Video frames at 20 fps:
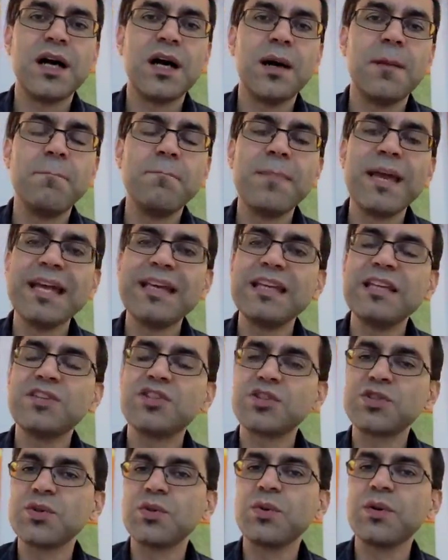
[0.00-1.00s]
making
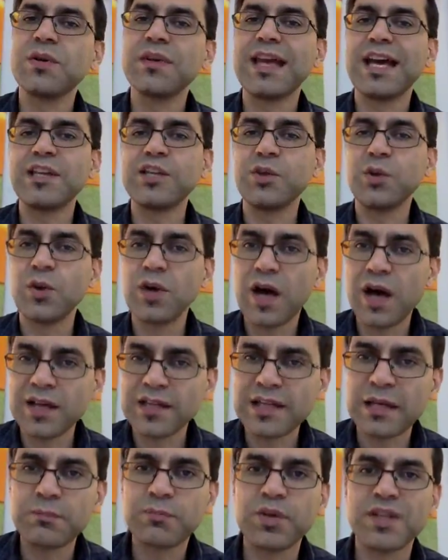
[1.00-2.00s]
sure that your
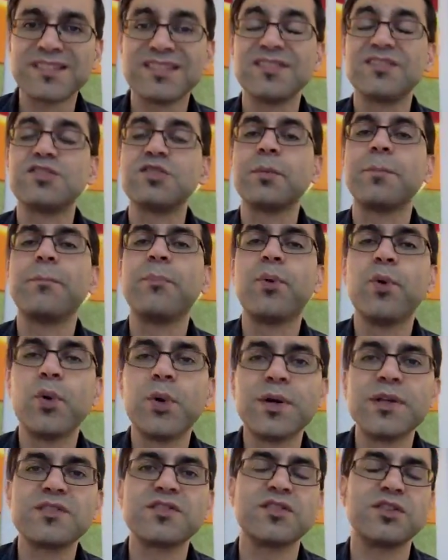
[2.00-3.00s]
online presence
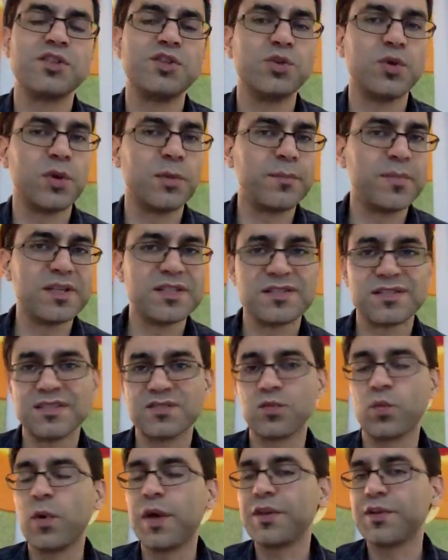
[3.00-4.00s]
supports your
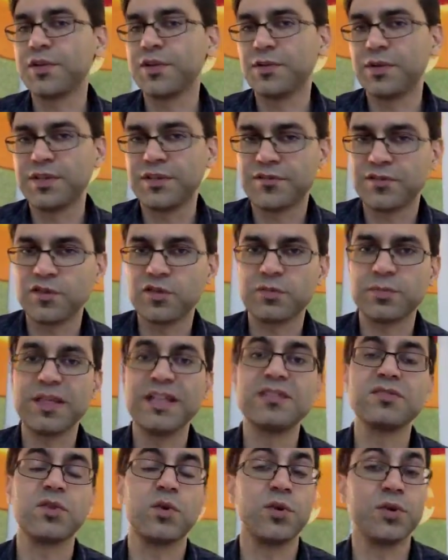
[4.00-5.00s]
business, whether you're on the first
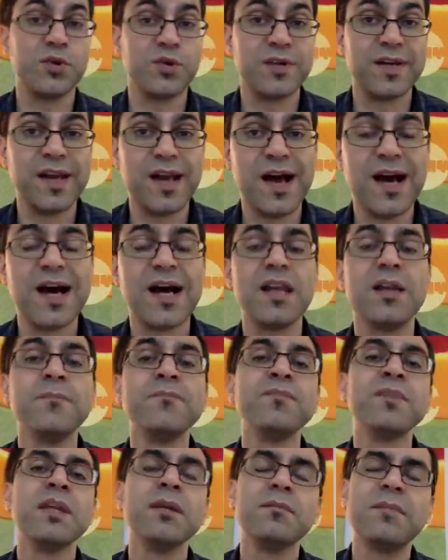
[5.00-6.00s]
place or you're not.
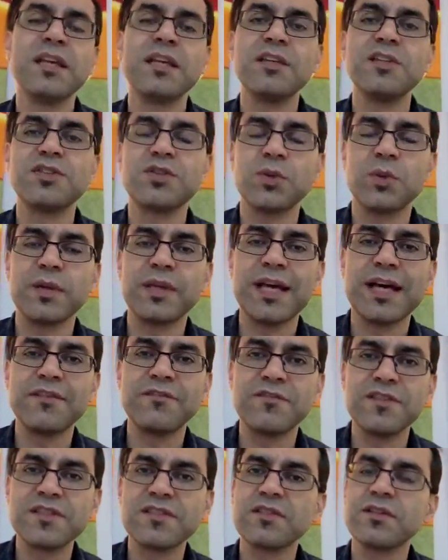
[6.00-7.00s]
Making sure
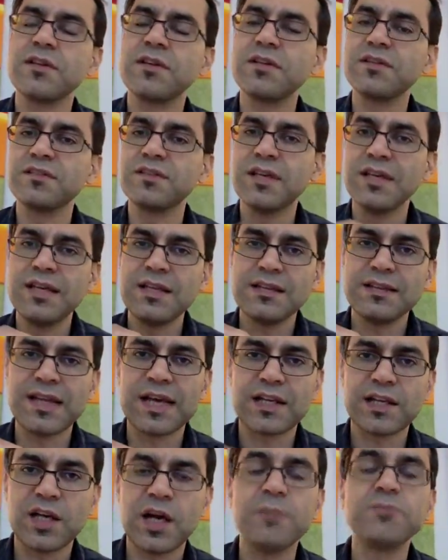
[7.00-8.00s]
that visitors
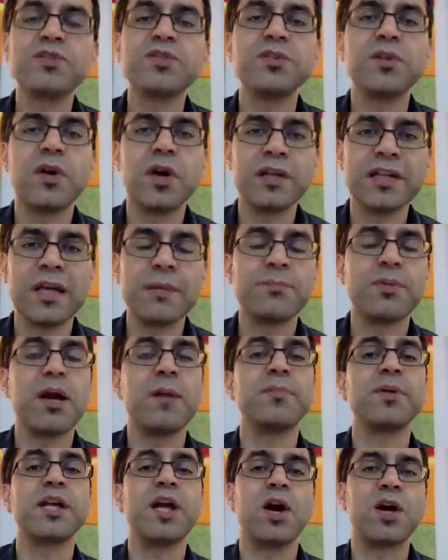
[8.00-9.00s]
that come to your online
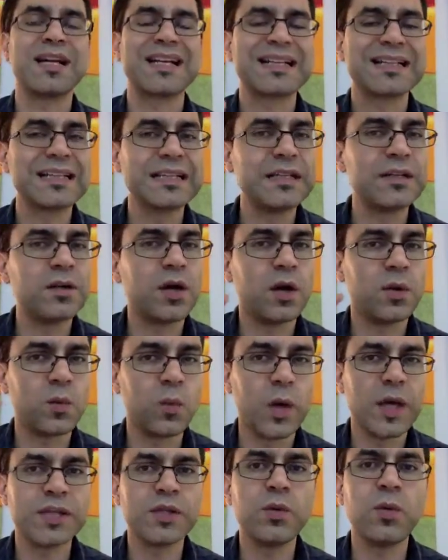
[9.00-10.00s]
property are clear on
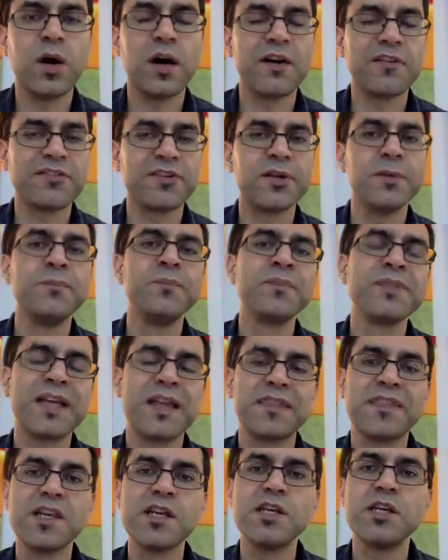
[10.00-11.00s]
what you offer,
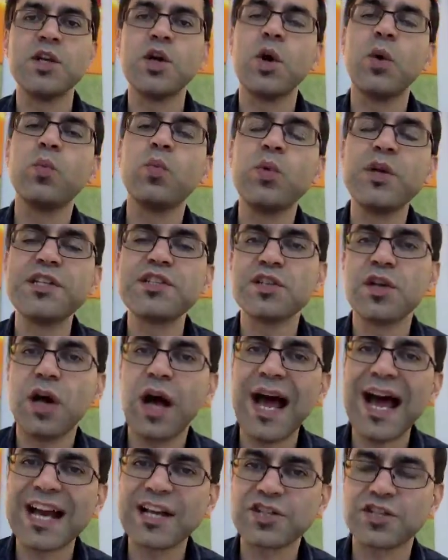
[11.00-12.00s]
that they know which
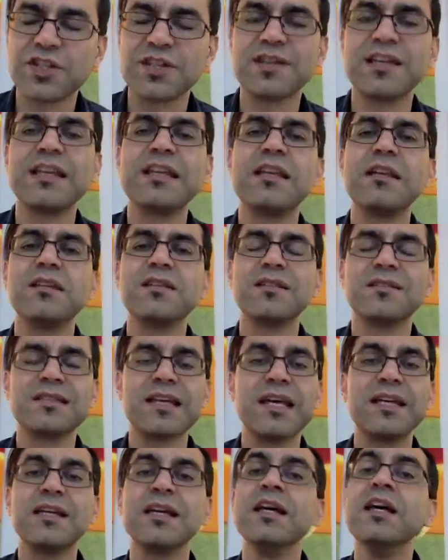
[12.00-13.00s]
action they need to
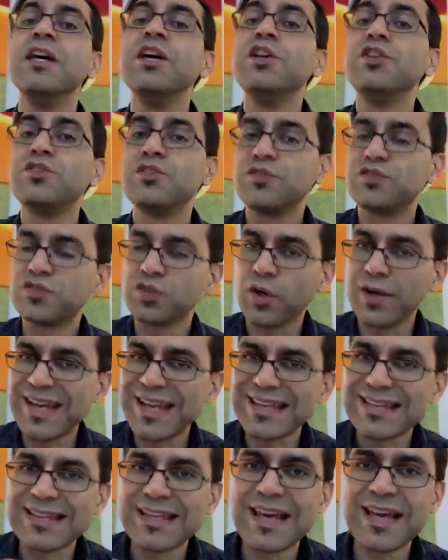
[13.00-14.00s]
take to start
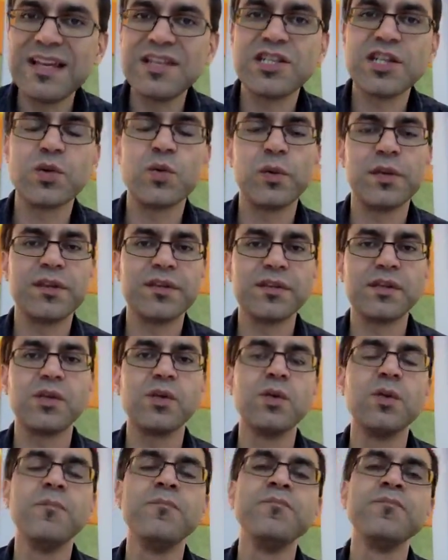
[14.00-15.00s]
engaging with
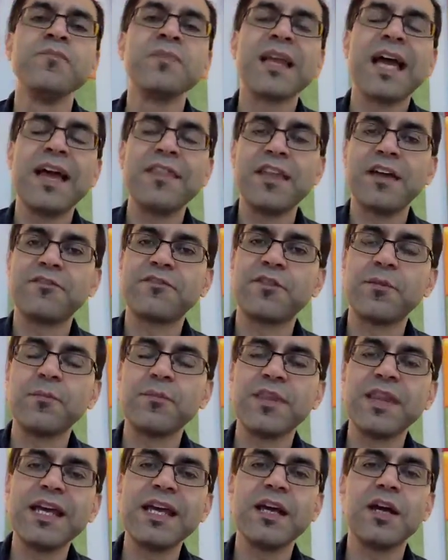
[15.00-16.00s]
you, and that
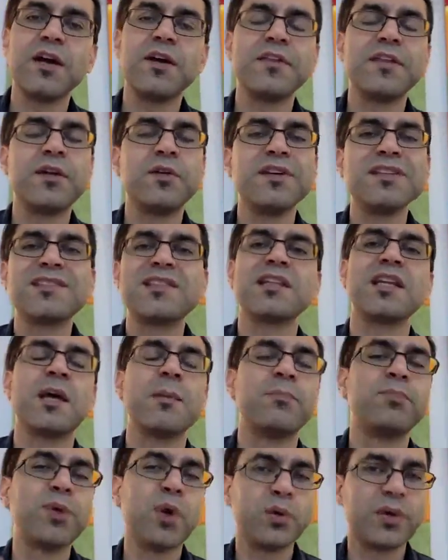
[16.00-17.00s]
from there isn't a
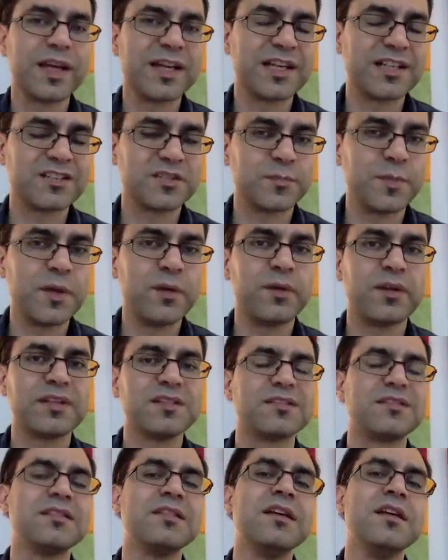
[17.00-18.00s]
broken
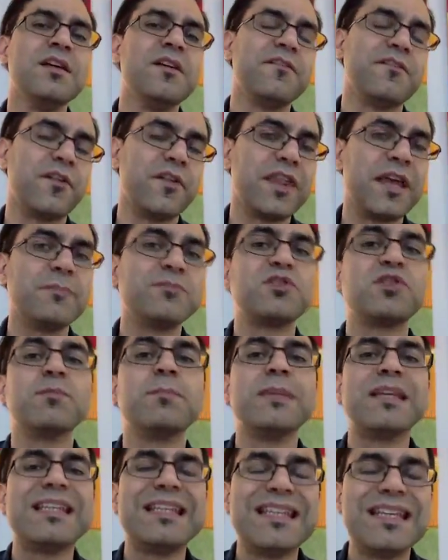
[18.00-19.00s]
experience for them to
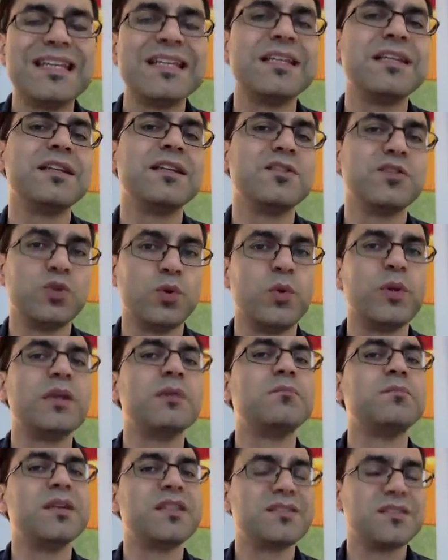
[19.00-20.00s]
begin
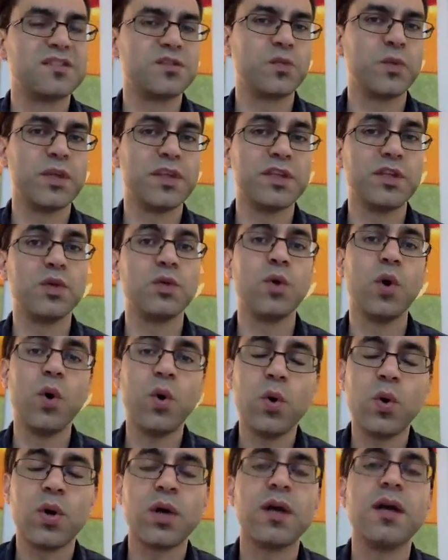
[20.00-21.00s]
doing business with you
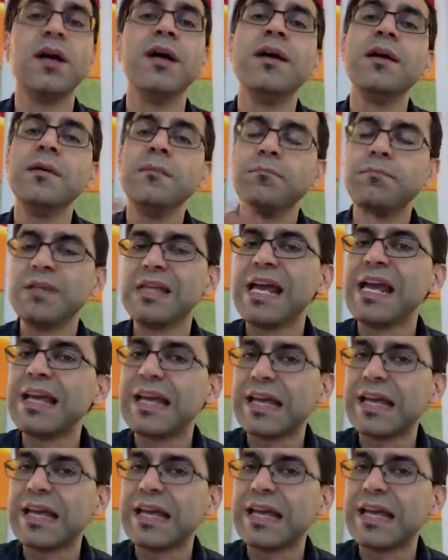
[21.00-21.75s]
or being